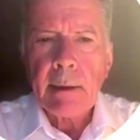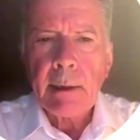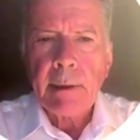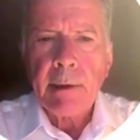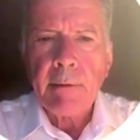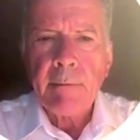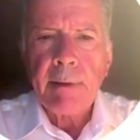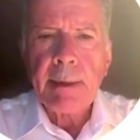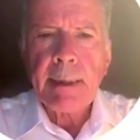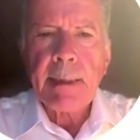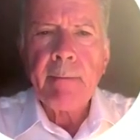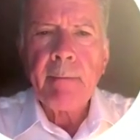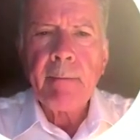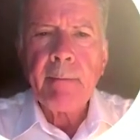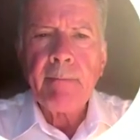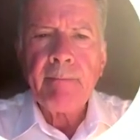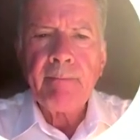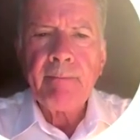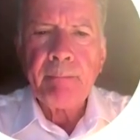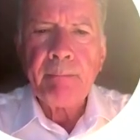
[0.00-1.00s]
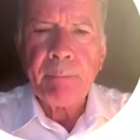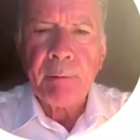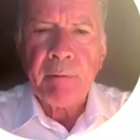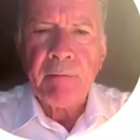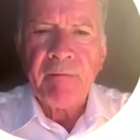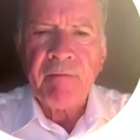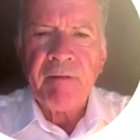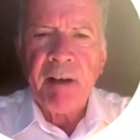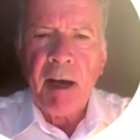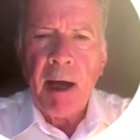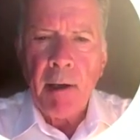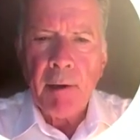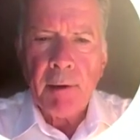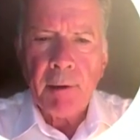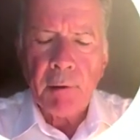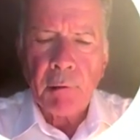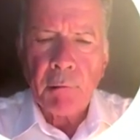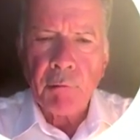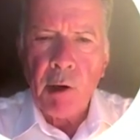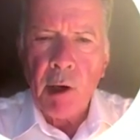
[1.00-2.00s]
that there is a
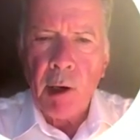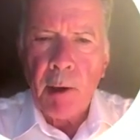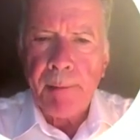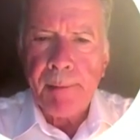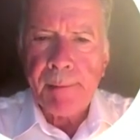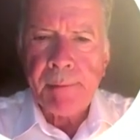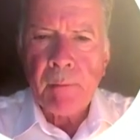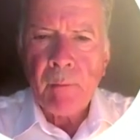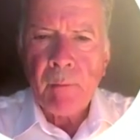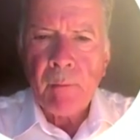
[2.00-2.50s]
profound drop